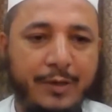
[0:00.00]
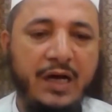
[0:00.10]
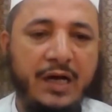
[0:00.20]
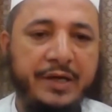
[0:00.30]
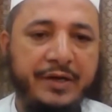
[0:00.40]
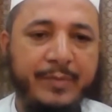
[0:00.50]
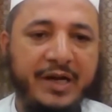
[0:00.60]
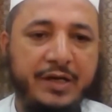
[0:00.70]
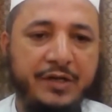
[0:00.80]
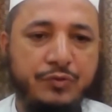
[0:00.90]
I
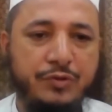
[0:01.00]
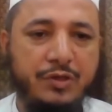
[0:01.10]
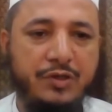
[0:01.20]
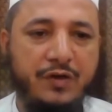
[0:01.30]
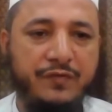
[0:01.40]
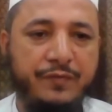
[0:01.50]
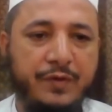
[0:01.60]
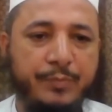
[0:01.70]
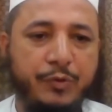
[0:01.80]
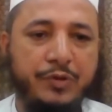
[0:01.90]
remained a student of
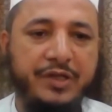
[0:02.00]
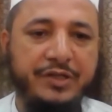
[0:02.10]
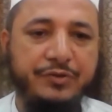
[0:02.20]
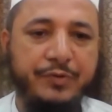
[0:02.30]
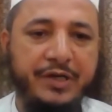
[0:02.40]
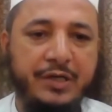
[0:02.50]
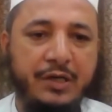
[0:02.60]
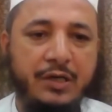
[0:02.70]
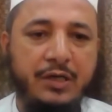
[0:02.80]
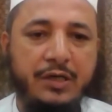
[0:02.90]
Post Graduate
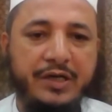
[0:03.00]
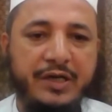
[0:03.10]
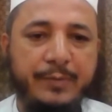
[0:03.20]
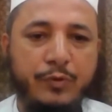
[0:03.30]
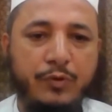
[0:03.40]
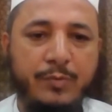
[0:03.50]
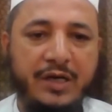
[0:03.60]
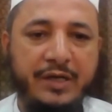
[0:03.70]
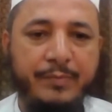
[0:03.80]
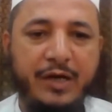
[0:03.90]
Diploma
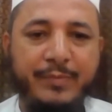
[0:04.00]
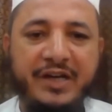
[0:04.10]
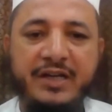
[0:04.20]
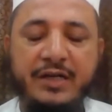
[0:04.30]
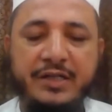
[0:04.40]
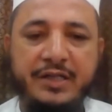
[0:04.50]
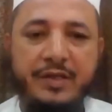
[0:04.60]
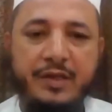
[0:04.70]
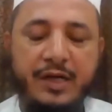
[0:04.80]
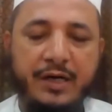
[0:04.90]
in Biomedical
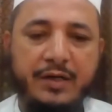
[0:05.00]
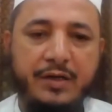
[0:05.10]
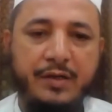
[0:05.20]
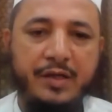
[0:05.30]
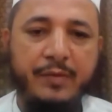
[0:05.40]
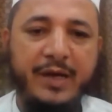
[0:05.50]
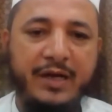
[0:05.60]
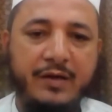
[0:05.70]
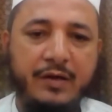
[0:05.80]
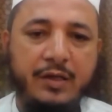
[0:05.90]
Ethics at CBEC
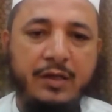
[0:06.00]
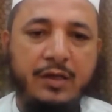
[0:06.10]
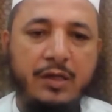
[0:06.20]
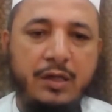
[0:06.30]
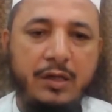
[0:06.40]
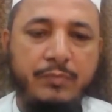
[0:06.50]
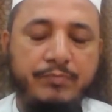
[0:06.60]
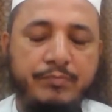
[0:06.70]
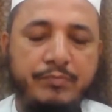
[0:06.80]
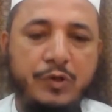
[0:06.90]
uh,
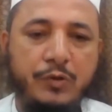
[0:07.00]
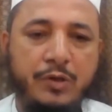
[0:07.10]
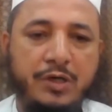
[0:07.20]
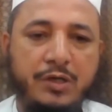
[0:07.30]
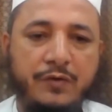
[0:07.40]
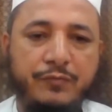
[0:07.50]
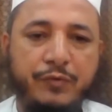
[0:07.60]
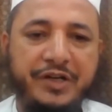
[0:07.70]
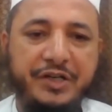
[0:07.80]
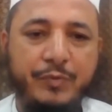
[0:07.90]
cohort of
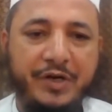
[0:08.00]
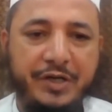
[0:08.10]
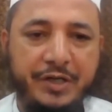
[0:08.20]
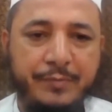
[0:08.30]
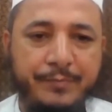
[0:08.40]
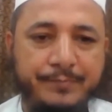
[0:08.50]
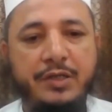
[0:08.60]
2020.